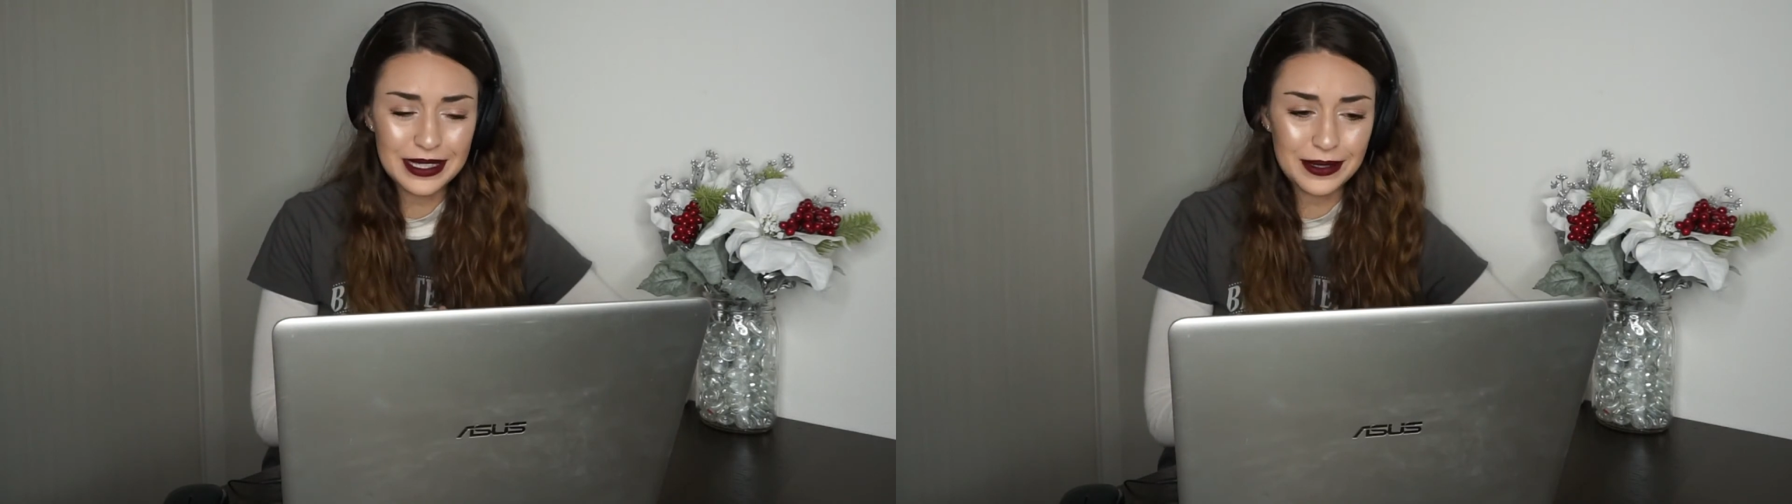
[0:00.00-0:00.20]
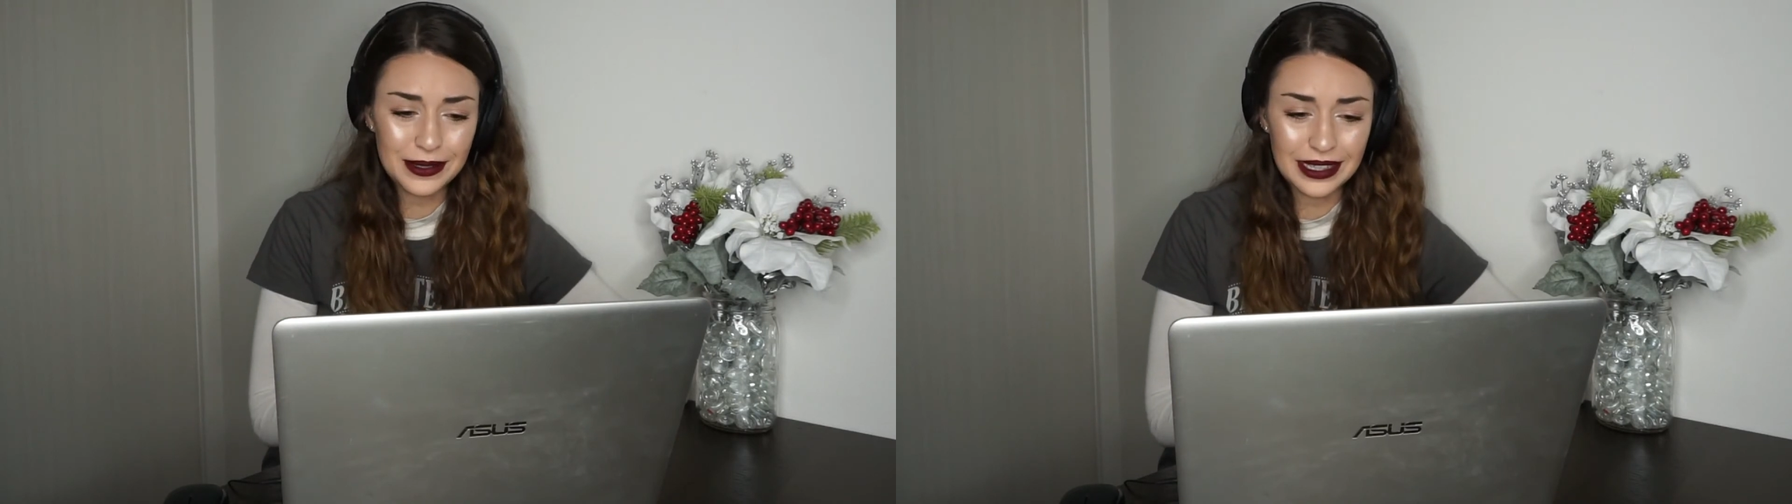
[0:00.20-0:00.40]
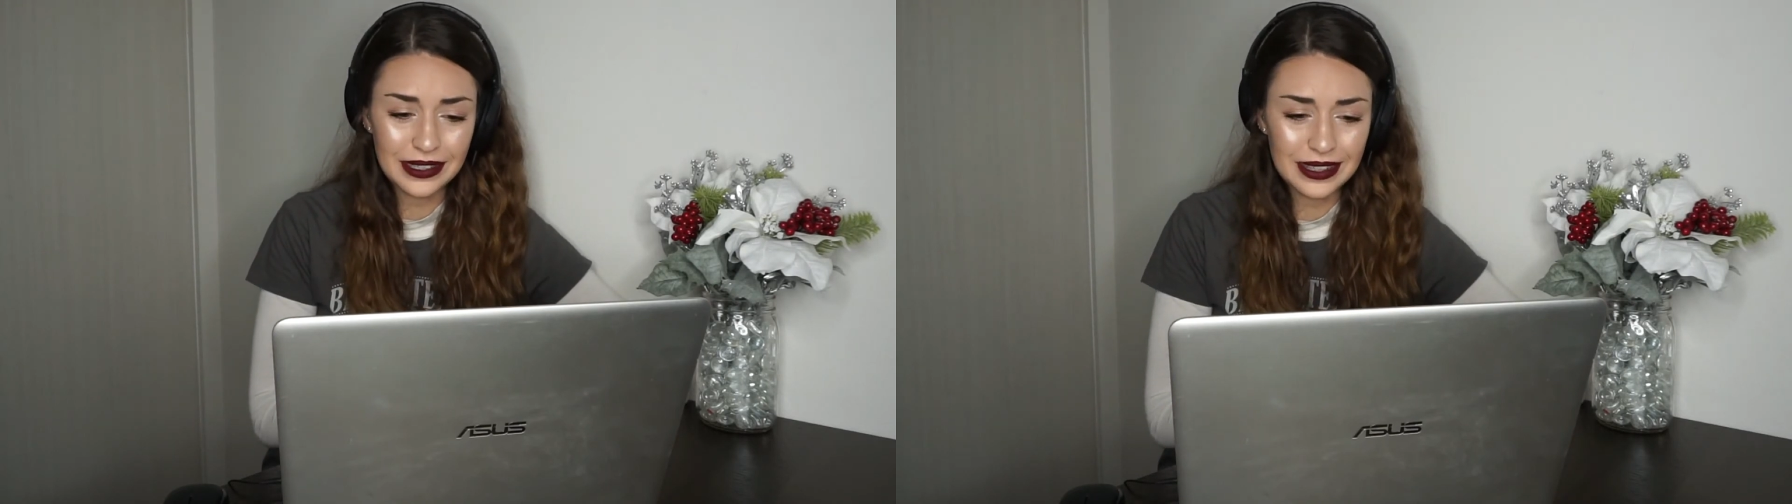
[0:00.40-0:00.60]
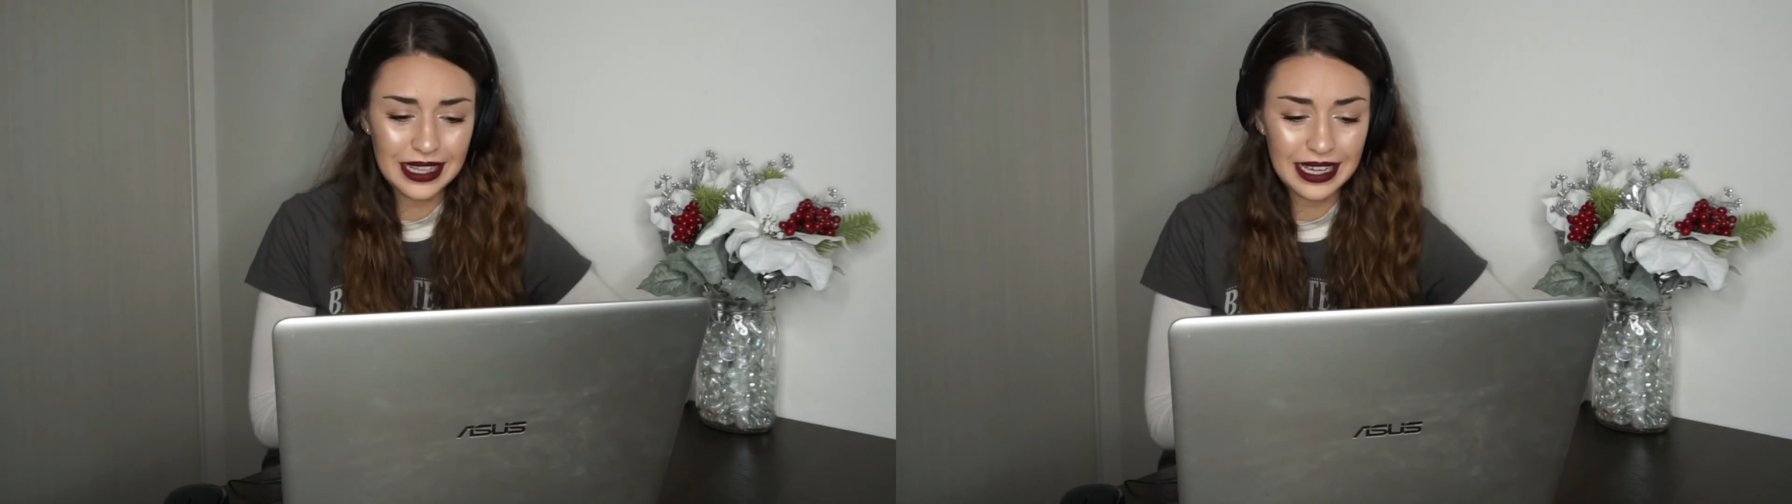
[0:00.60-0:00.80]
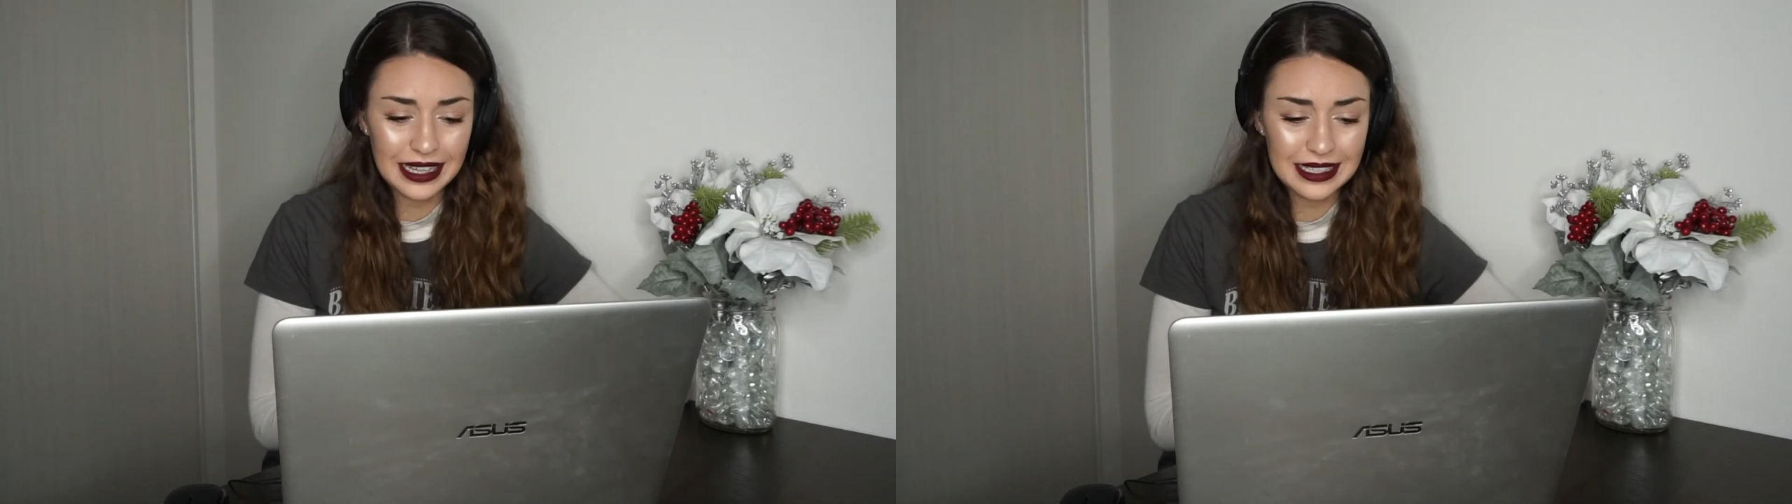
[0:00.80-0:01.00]
to other
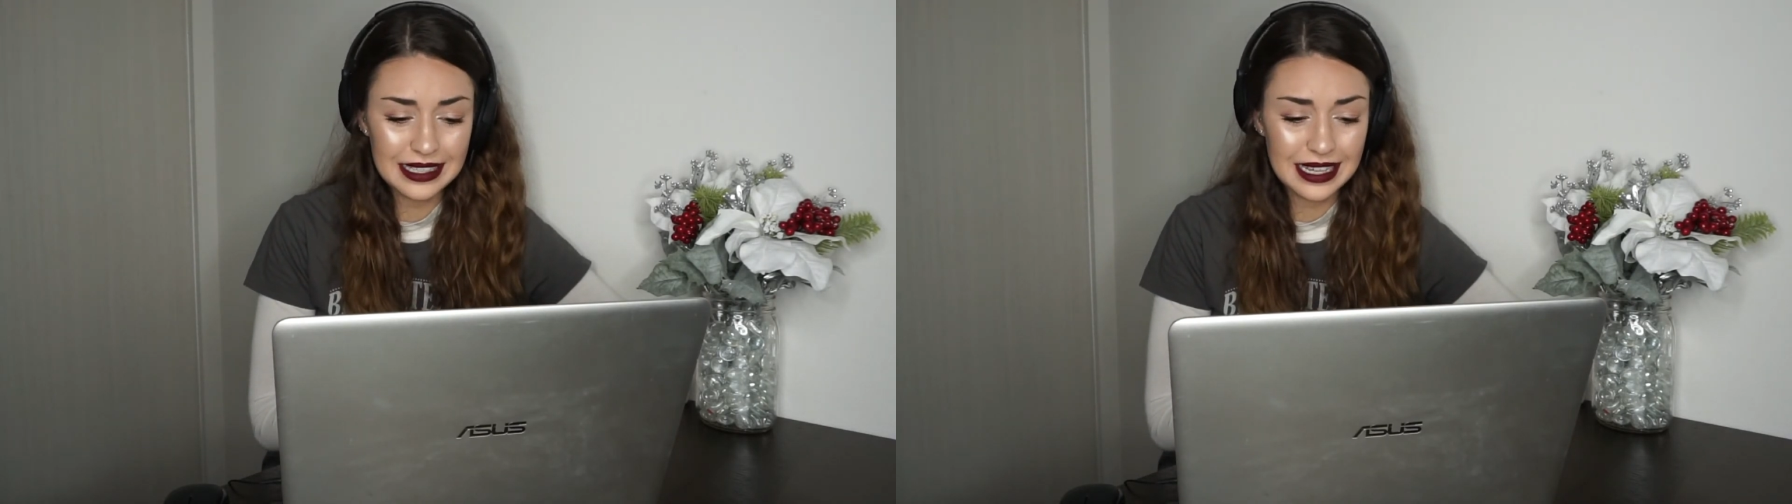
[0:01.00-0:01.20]
things.